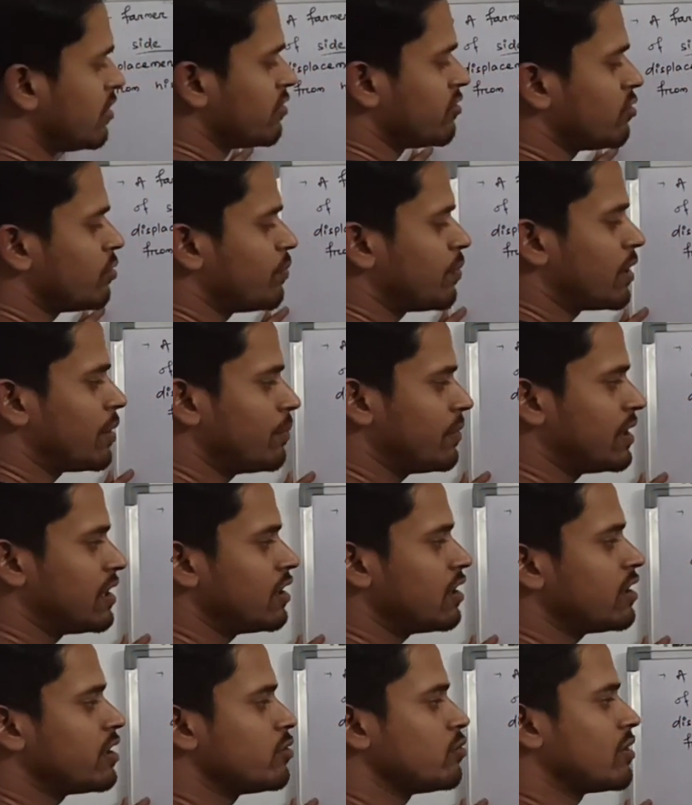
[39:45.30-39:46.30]
So from
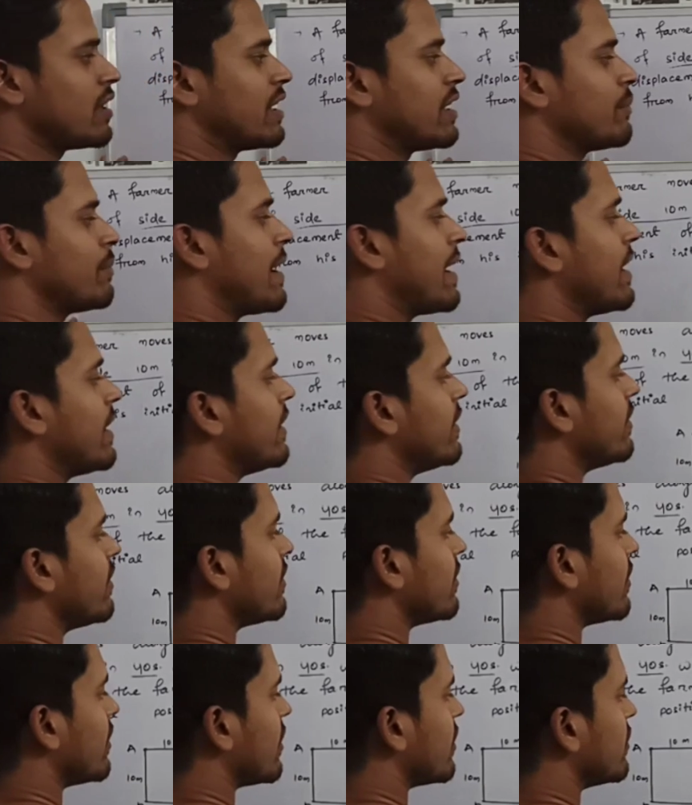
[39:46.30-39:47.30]
here you can
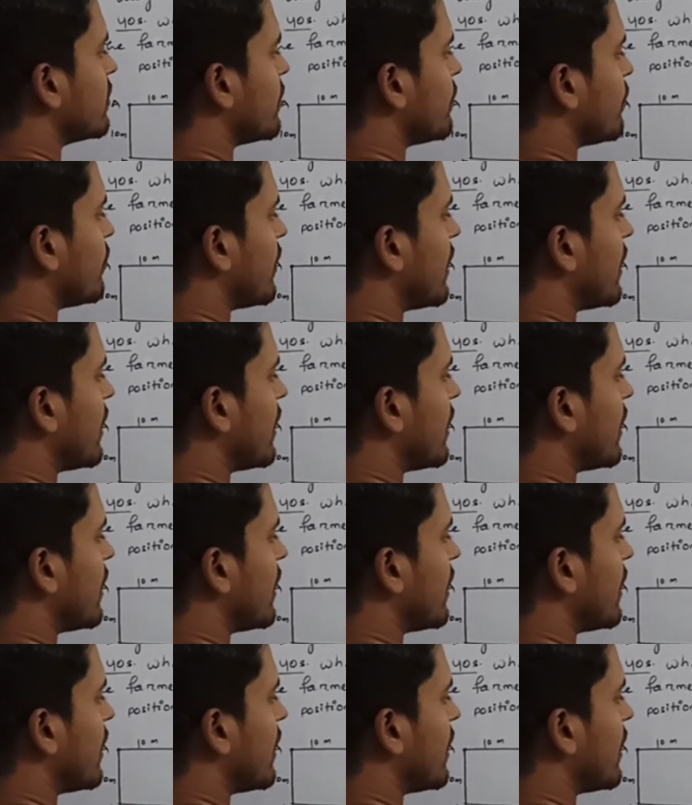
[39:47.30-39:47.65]
find the